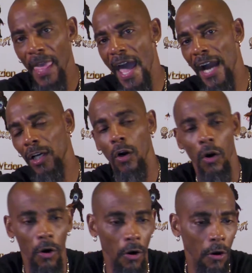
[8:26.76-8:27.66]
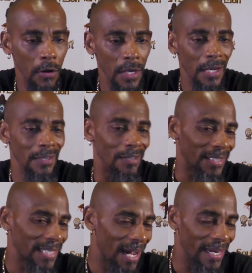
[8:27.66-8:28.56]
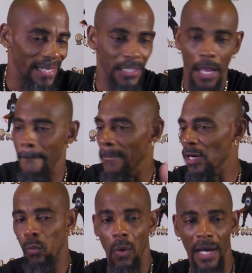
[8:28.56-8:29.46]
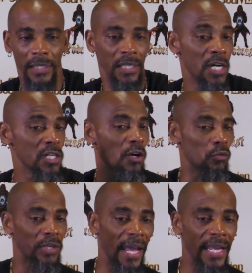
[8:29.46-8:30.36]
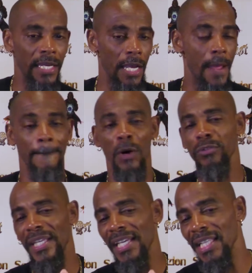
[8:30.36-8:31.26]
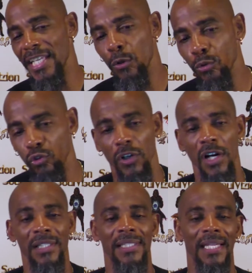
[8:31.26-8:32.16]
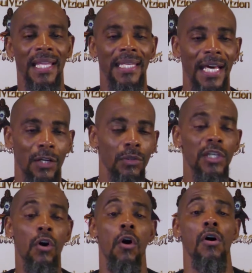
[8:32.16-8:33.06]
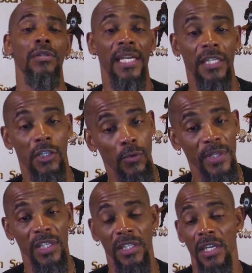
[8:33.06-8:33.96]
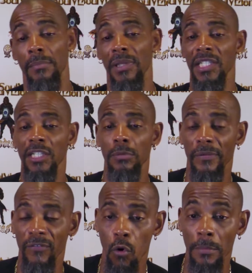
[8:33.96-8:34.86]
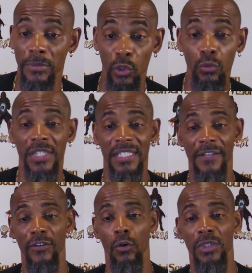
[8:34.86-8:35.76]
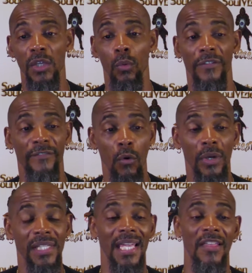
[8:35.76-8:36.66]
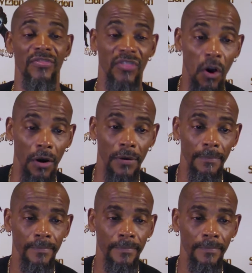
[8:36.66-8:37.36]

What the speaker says: alcohol, narcotics, marijuana, cocaine, and most illegal drugs not only cause a decrease in the ability to perform due to difficulty with focus and thought,